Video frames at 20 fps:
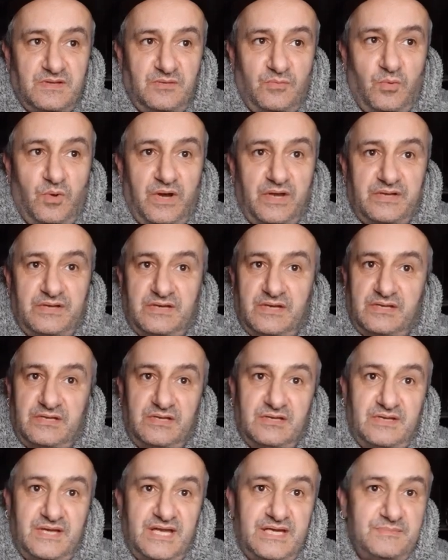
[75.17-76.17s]
won a
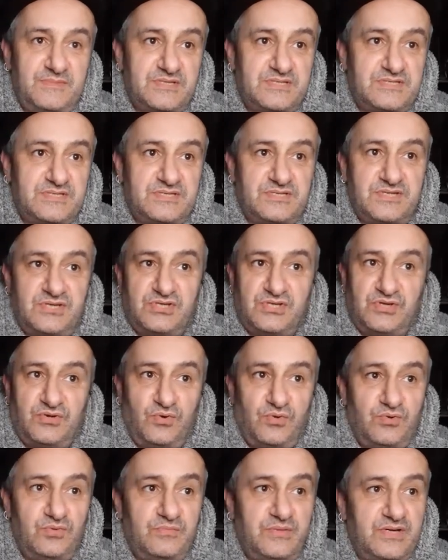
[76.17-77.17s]
unanimous decision,
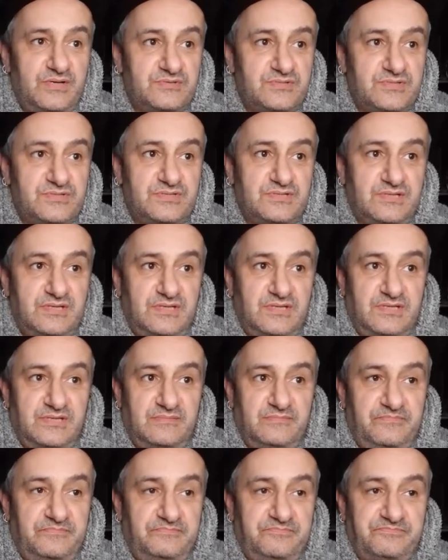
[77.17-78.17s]
almost
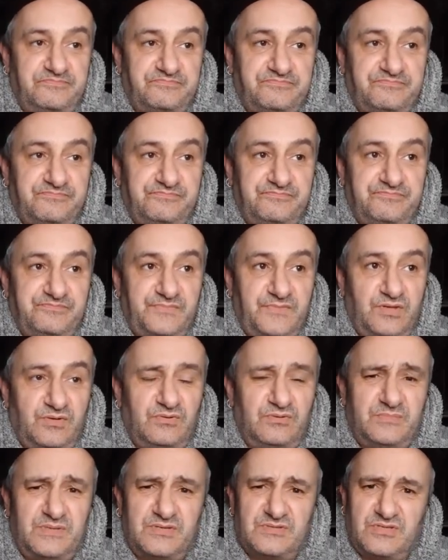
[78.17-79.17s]
a
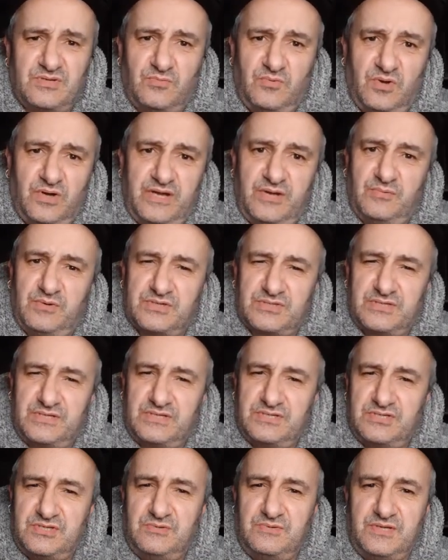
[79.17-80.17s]
whitewash. I
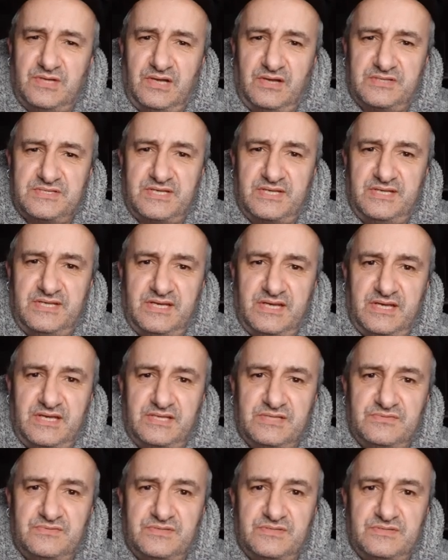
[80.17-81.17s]
think two cards had it
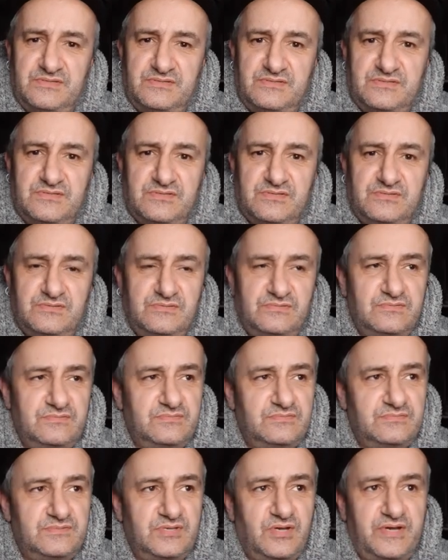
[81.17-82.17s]
100
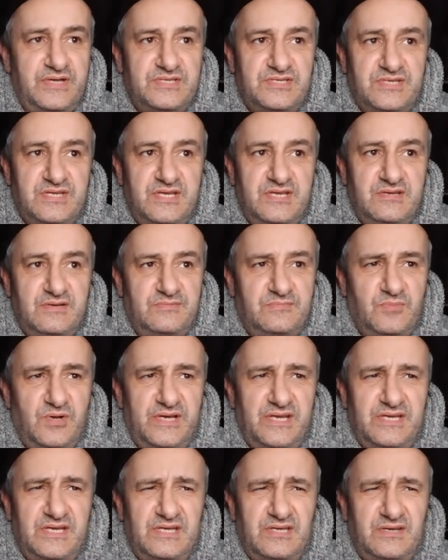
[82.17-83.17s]
to 90 and one
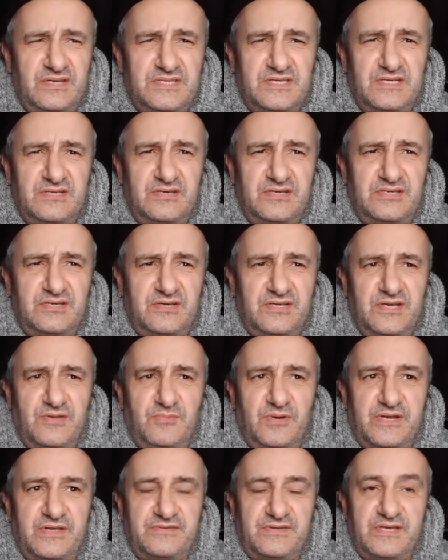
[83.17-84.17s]
had it
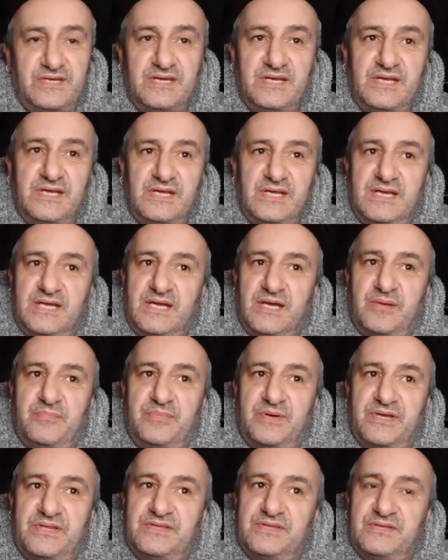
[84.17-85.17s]
99-91, I think.
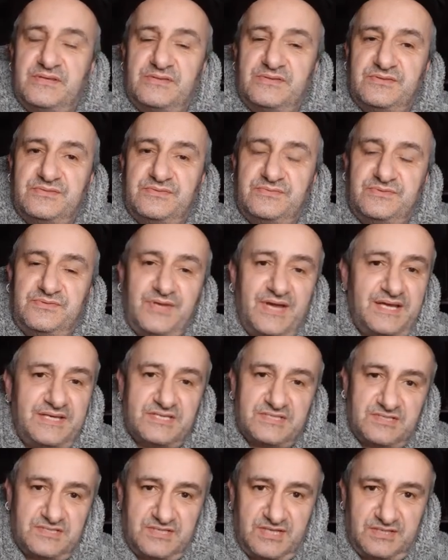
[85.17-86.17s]
But that
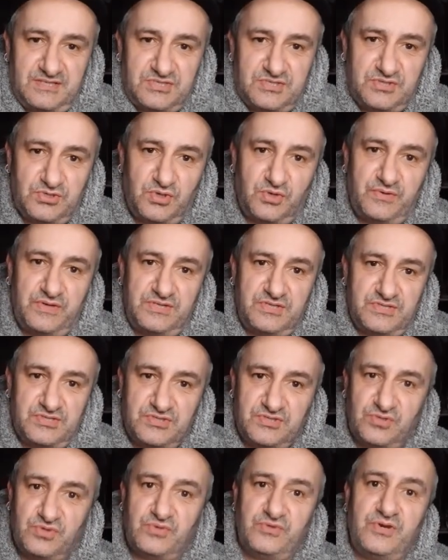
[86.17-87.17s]
doesn't tell the story. The
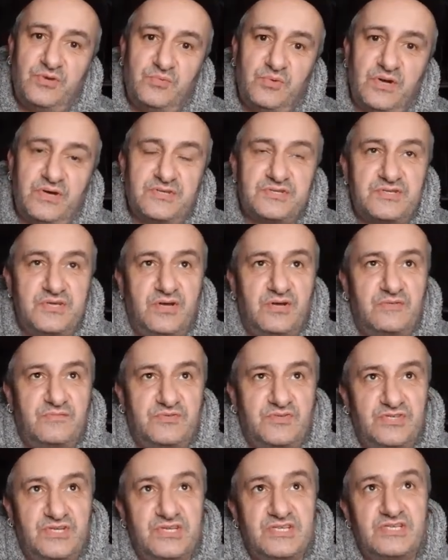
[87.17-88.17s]
story was of
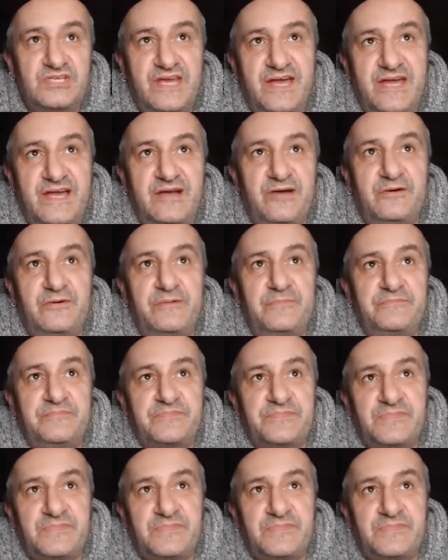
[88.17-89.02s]
just how